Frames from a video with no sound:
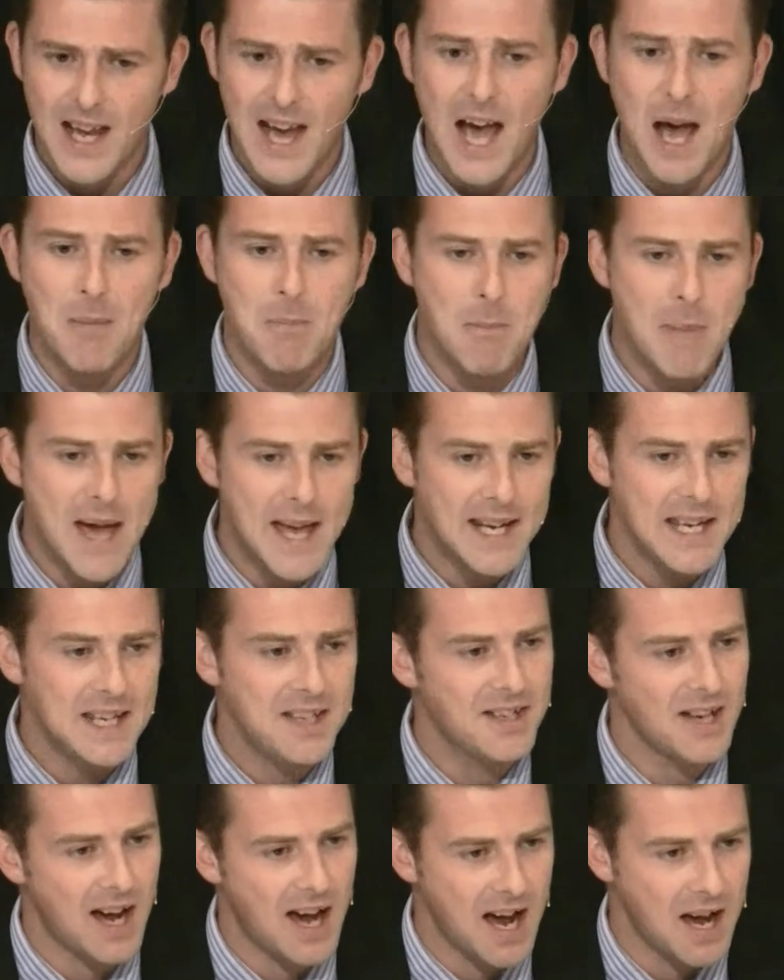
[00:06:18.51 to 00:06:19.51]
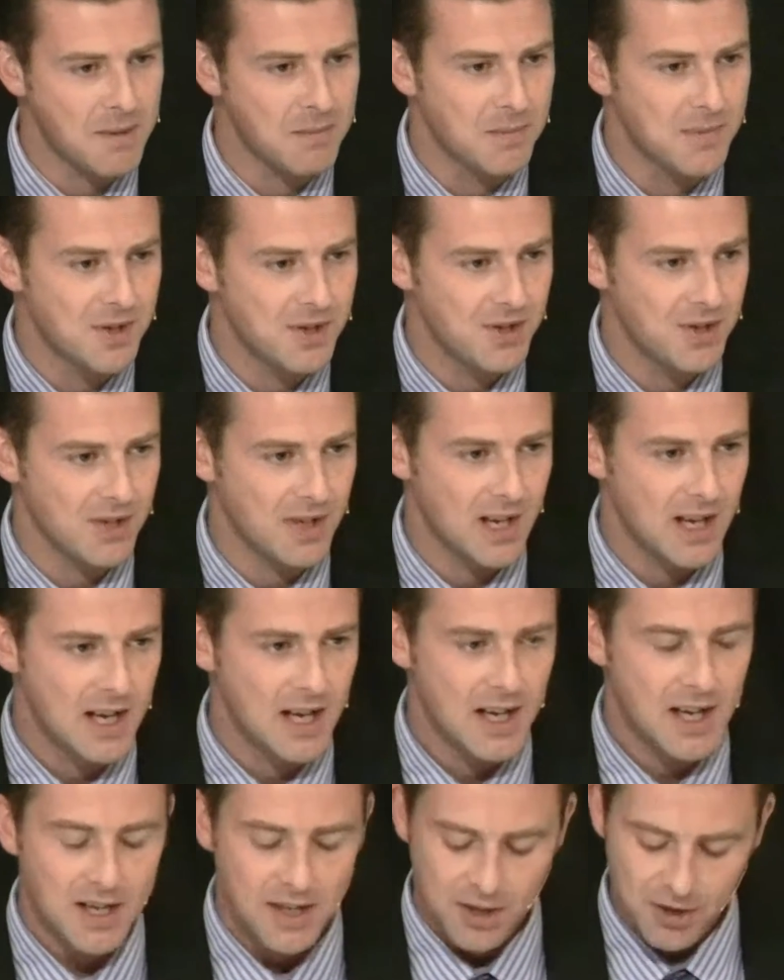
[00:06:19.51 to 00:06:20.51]
and many times
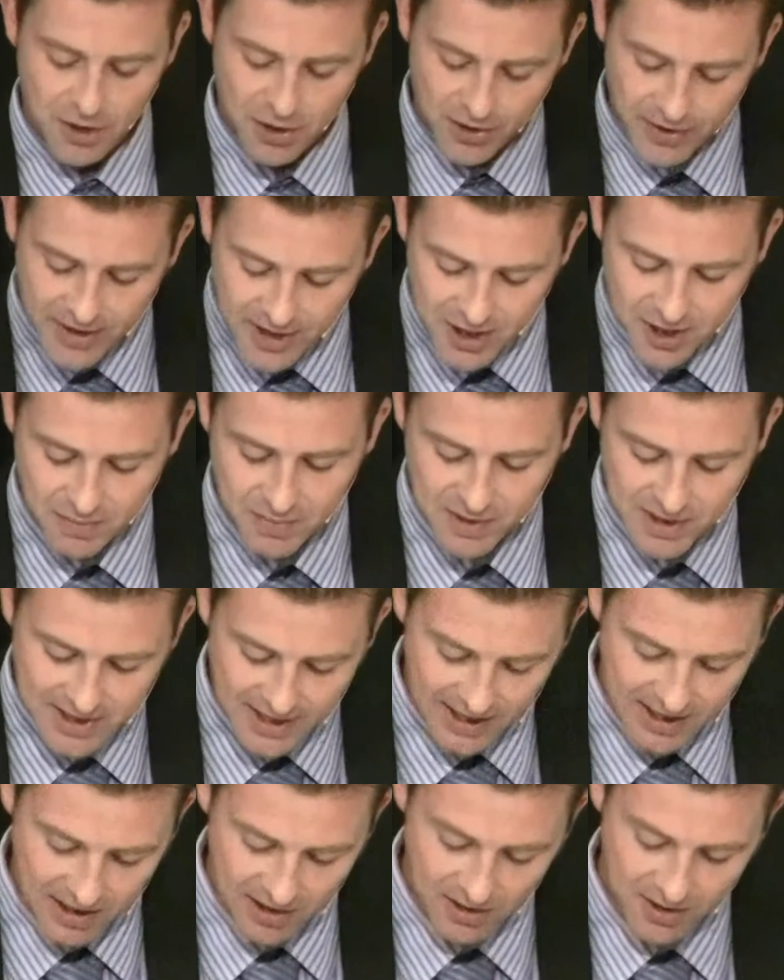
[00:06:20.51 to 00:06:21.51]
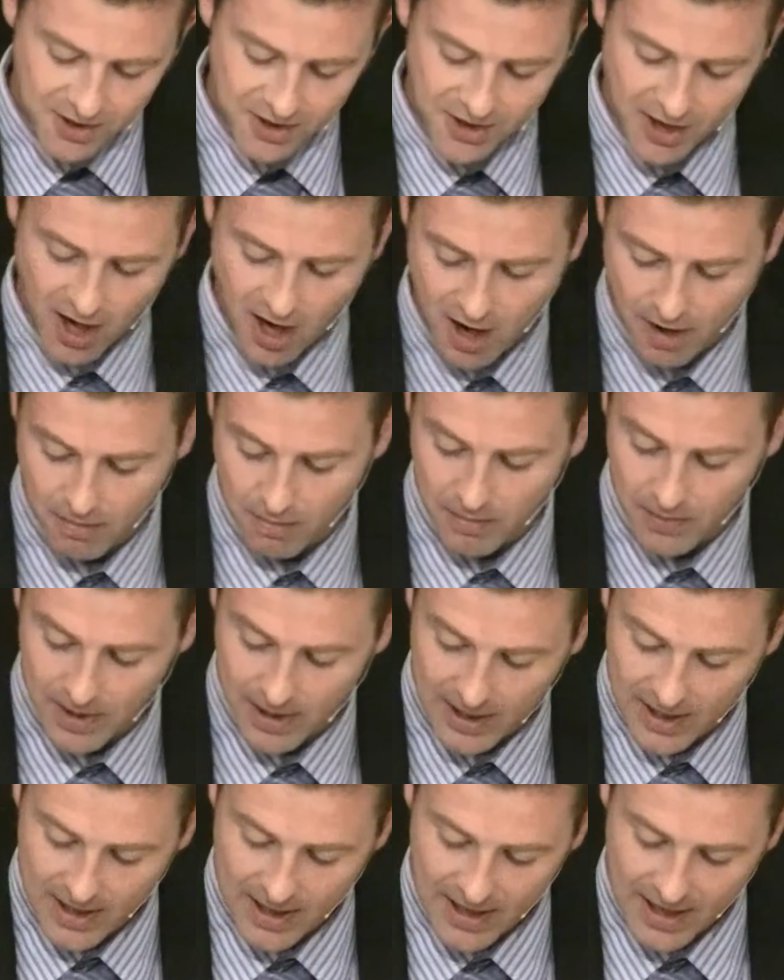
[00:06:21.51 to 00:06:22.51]
to this particular psalm
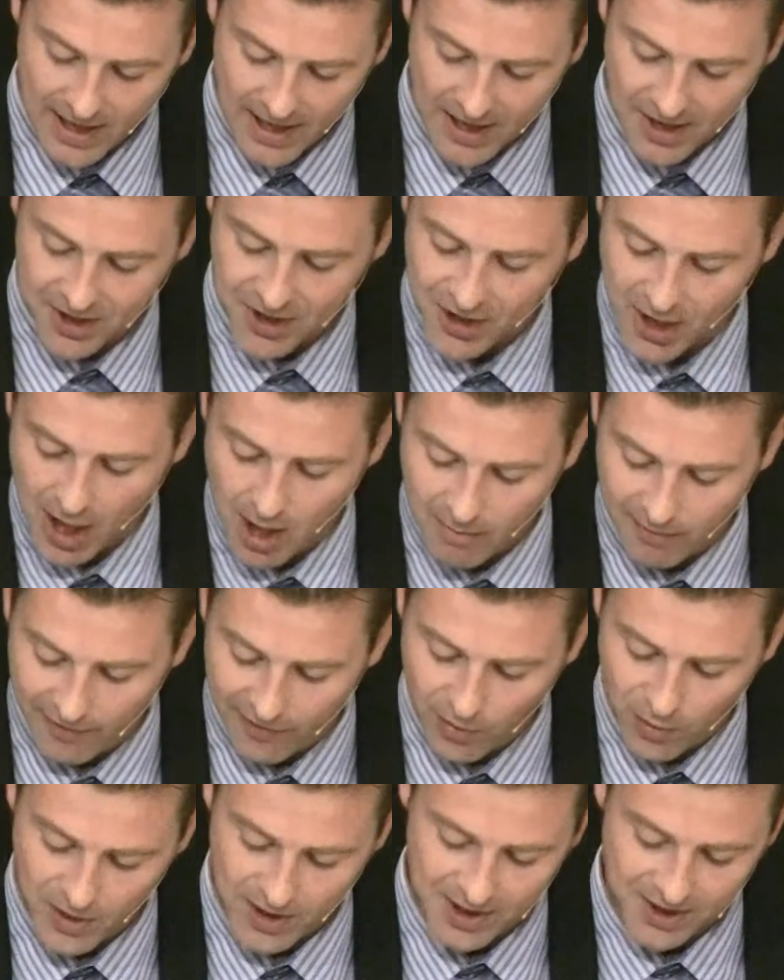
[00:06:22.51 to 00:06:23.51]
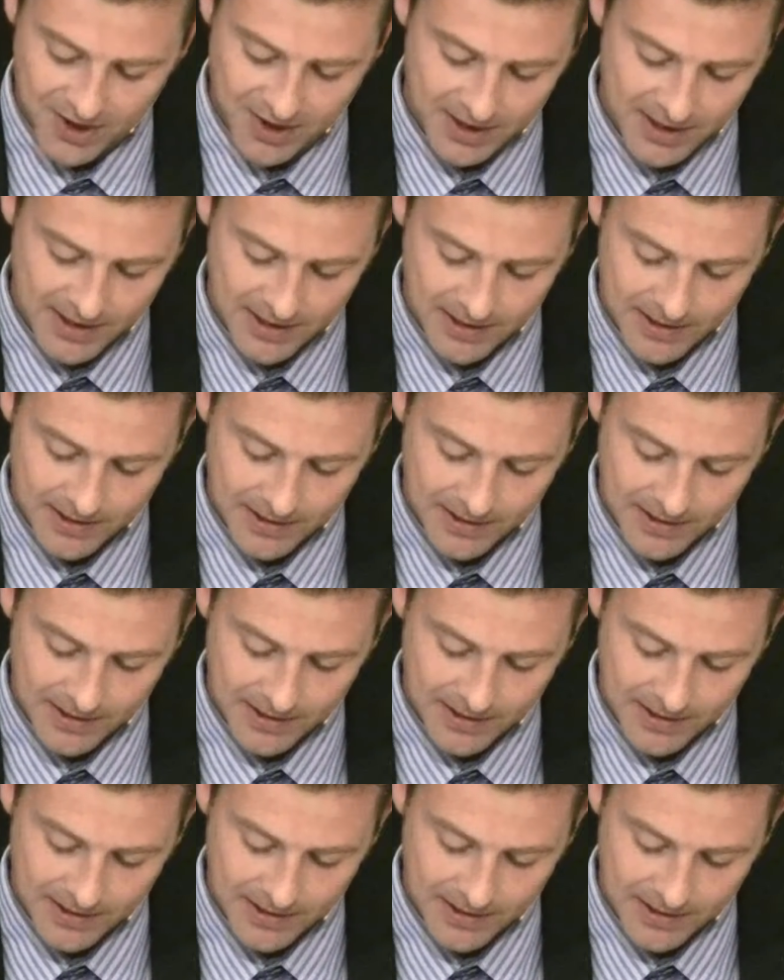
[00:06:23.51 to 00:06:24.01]
in Psalm 46.